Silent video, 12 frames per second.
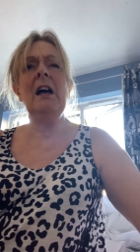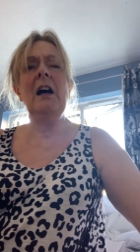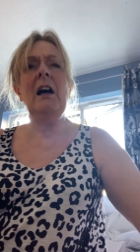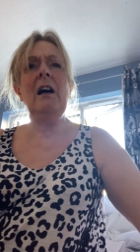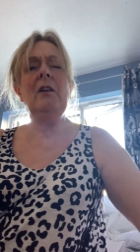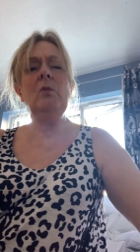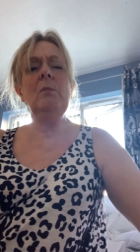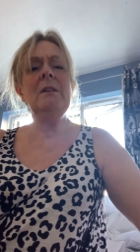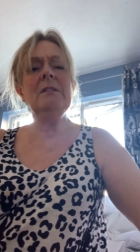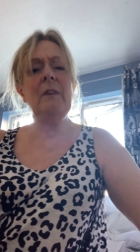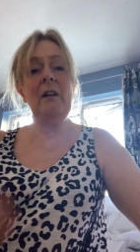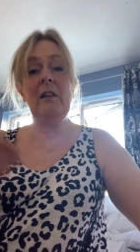I
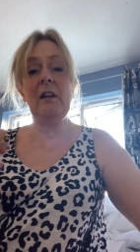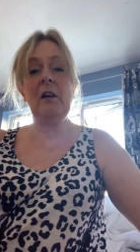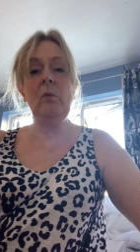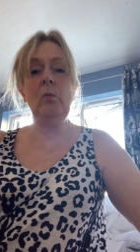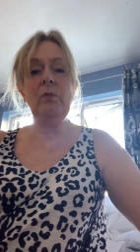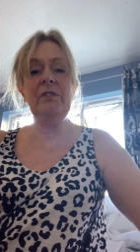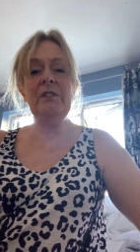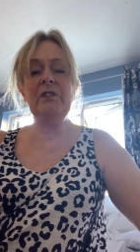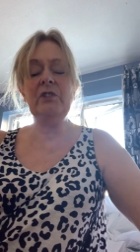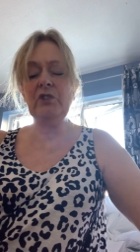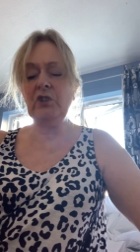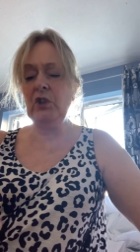almost felt like I wanted
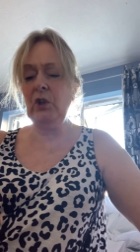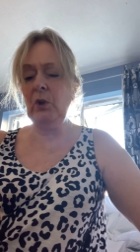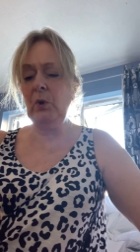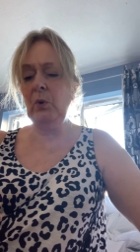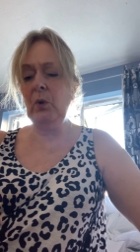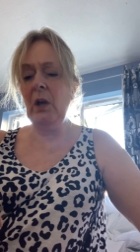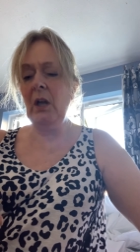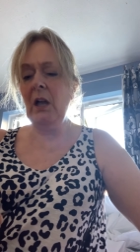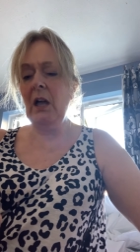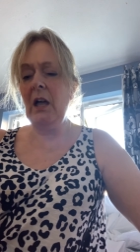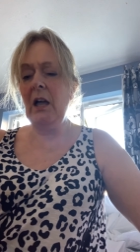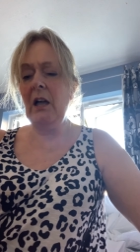to do,
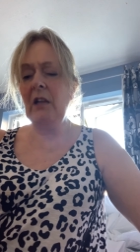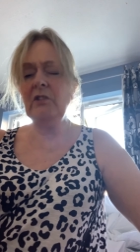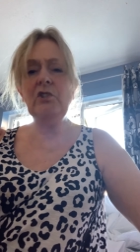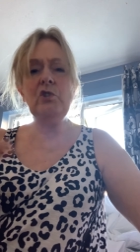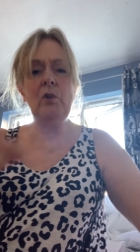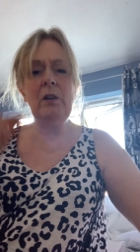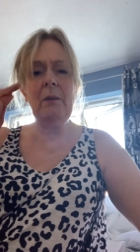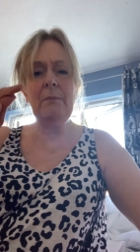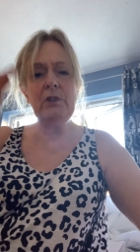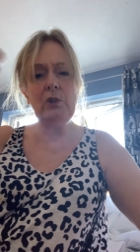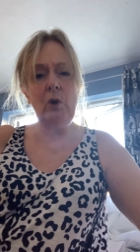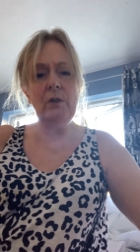uh, to join up the
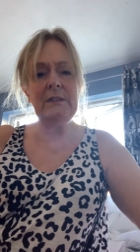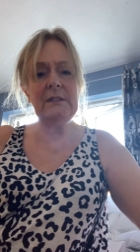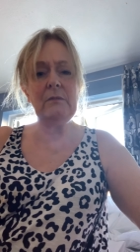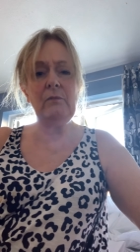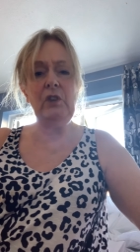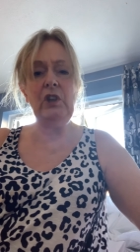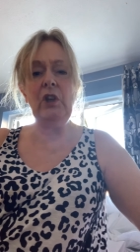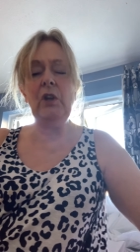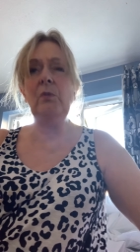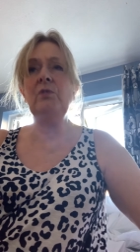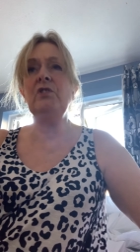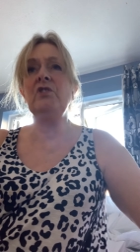dots for
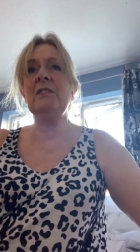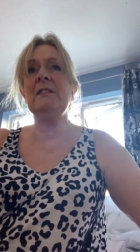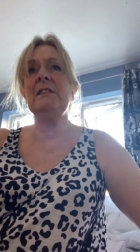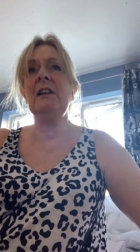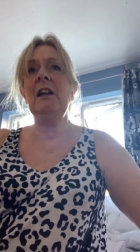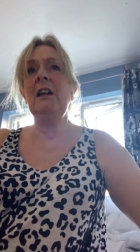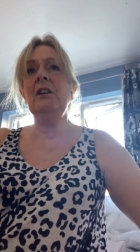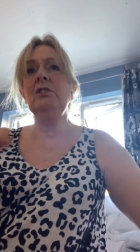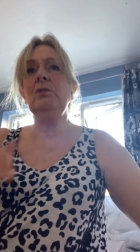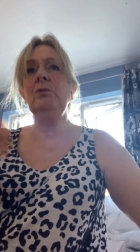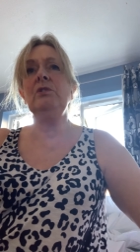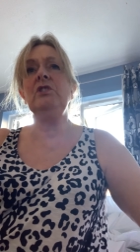you, to just
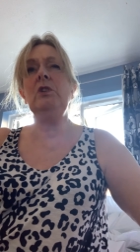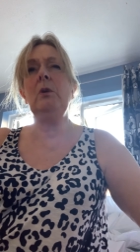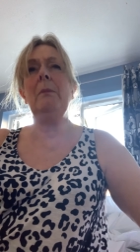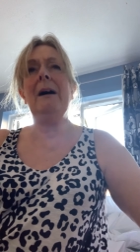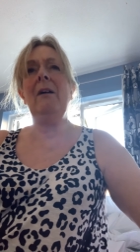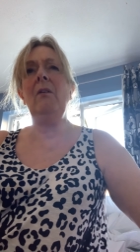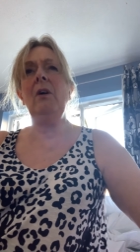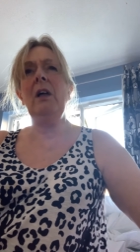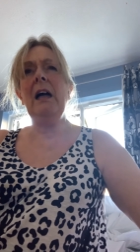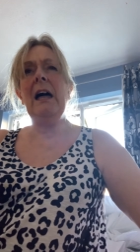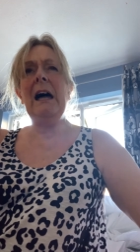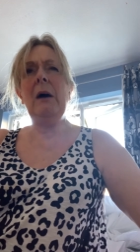talk to you about
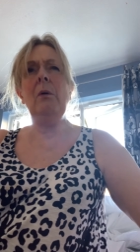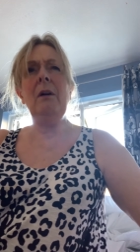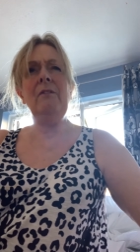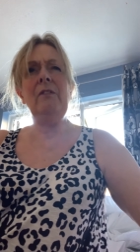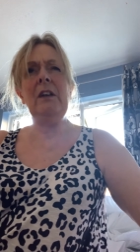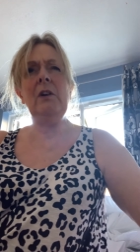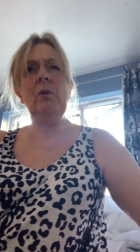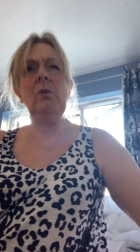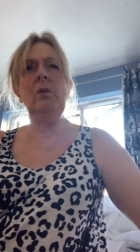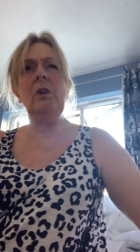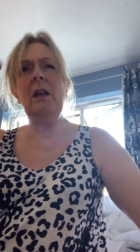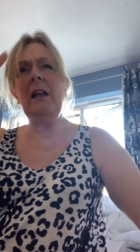how I
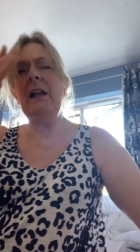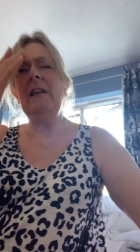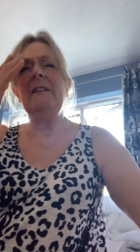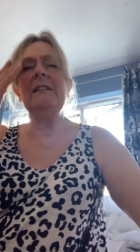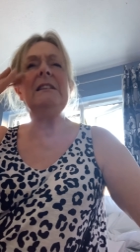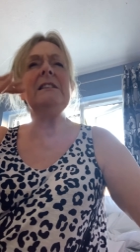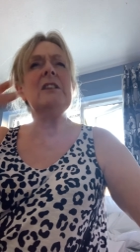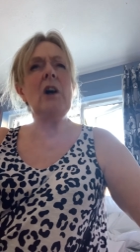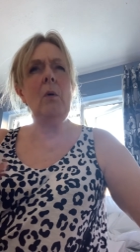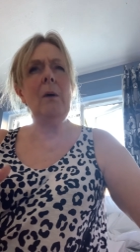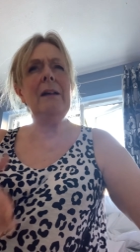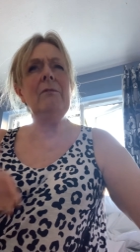feel this is
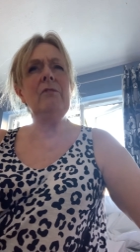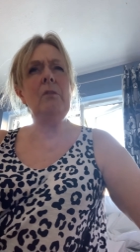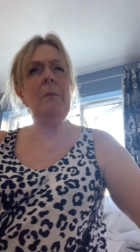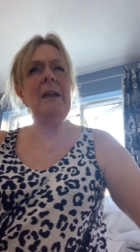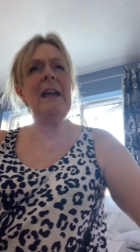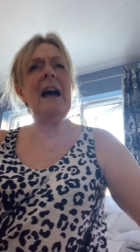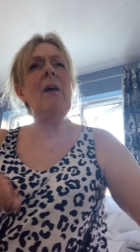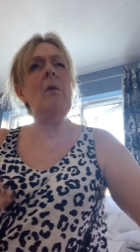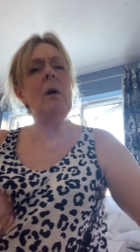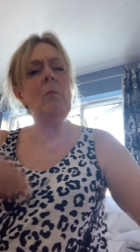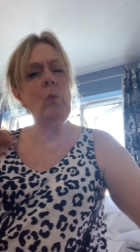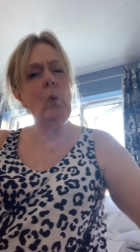going for me, how
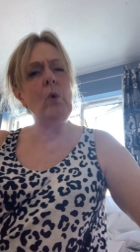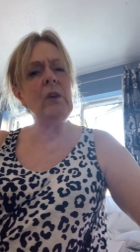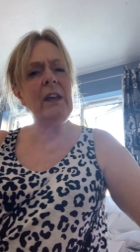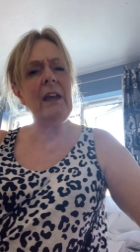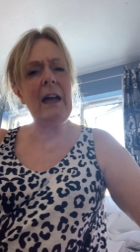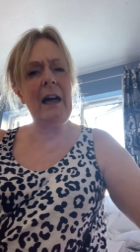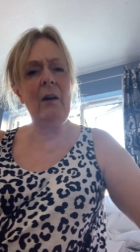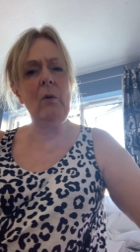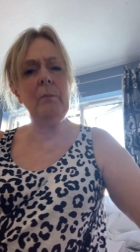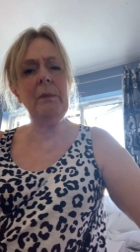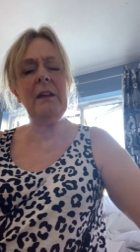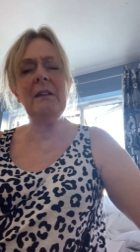I'm walking it
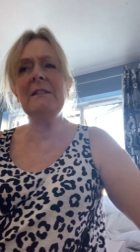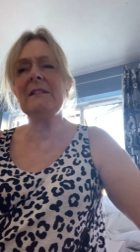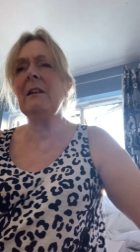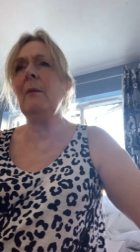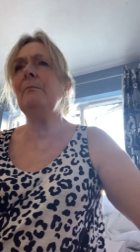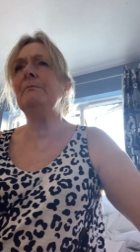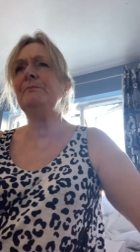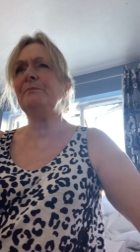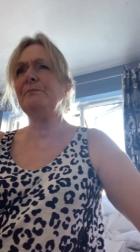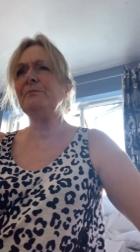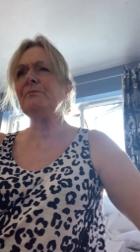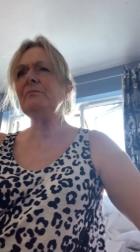out, because um,
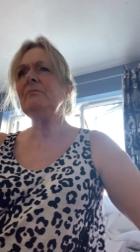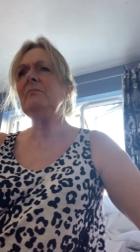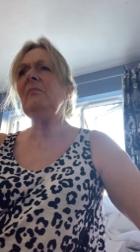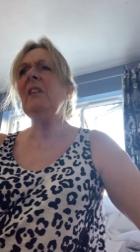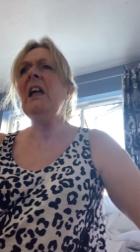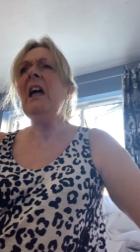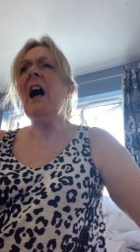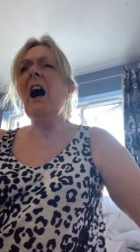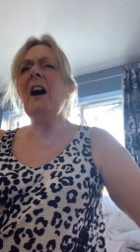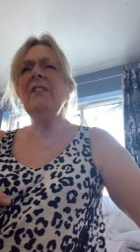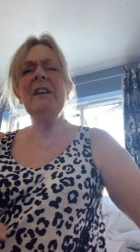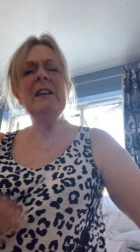
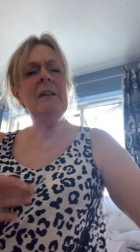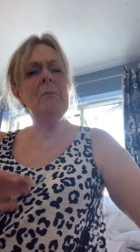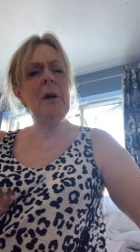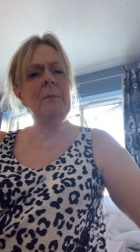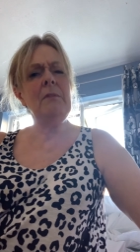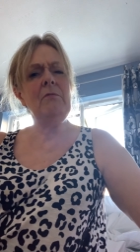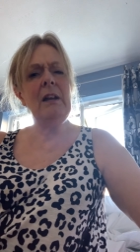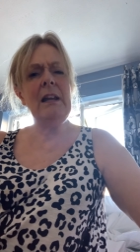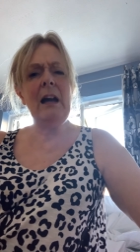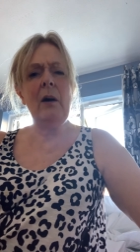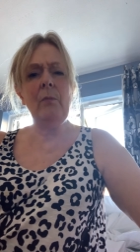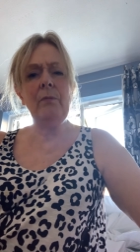I think it might be really
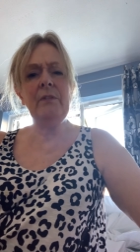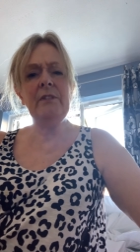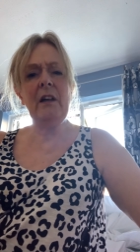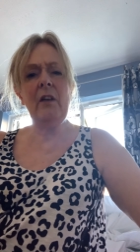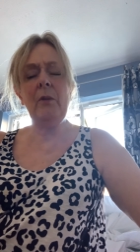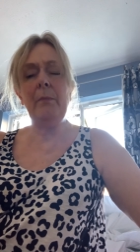helpful to other